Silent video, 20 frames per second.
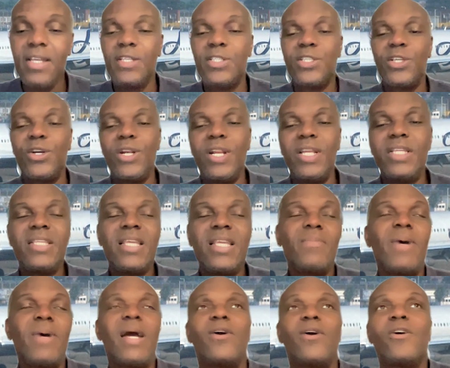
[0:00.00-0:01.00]
So let's say
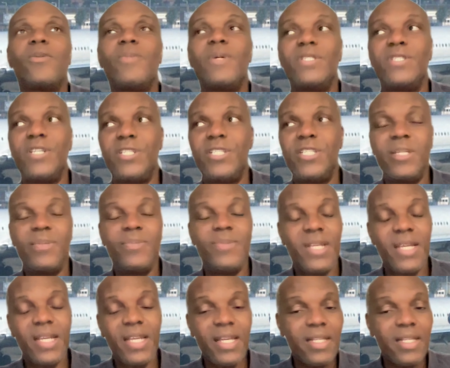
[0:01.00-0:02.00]
you buy a whole bunch of cheap
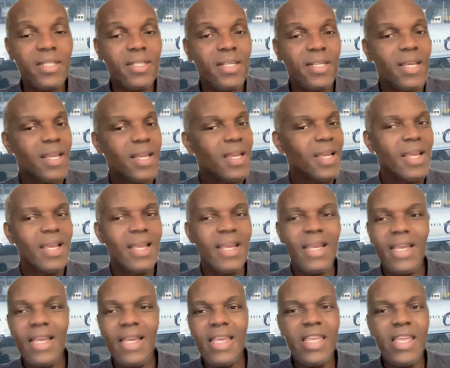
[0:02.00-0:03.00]
tickets,
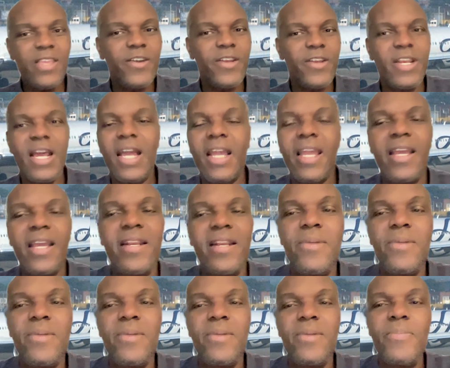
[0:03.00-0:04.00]
you're not going to
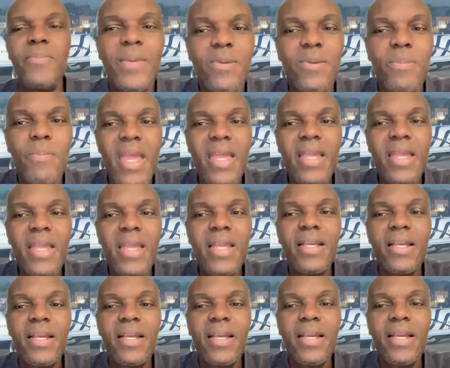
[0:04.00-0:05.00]
be able to make
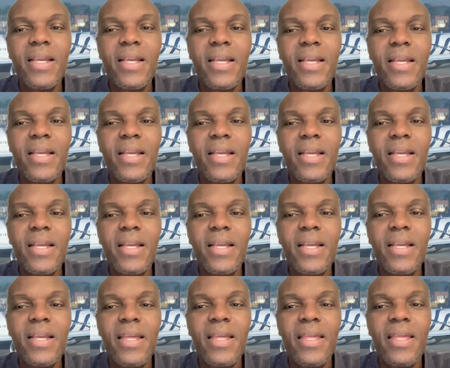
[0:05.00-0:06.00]
the
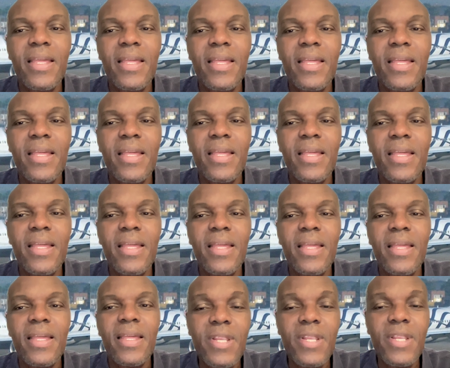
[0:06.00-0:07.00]
MQD unless you have
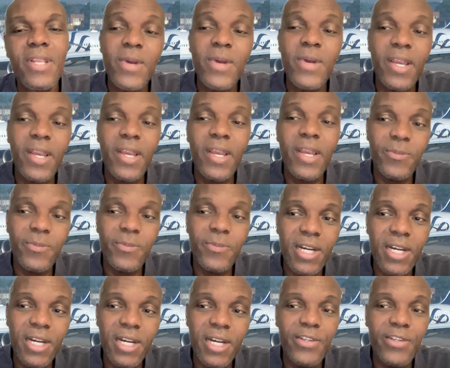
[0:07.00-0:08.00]
the American Express
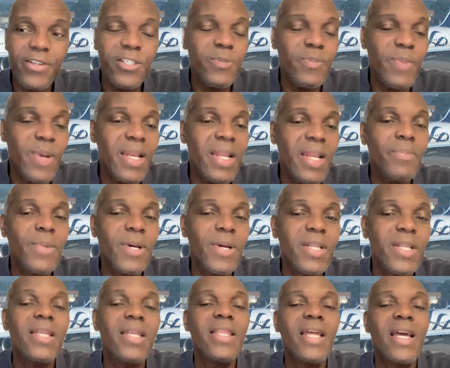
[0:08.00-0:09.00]
card and you're spending
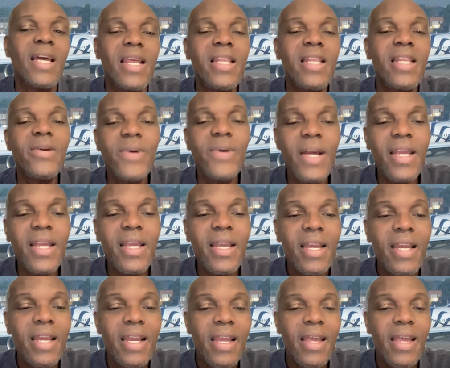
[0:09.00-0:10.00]
money on that anyway,
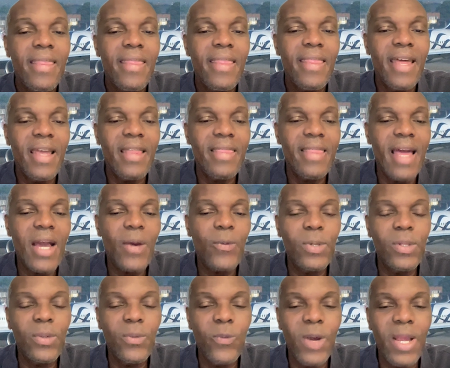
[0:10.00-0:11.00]
then that
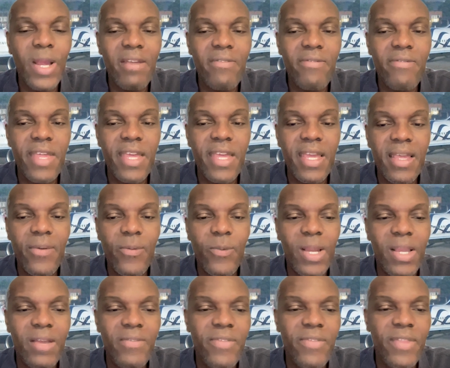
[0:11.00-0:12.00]
will waive
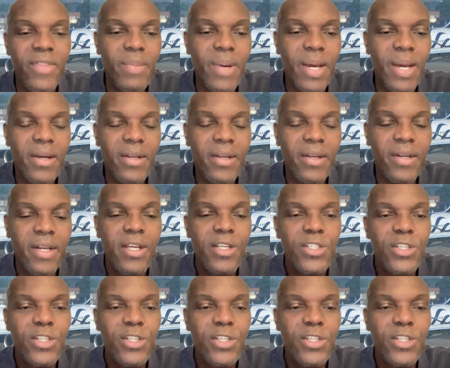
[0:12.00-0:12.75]
the amount.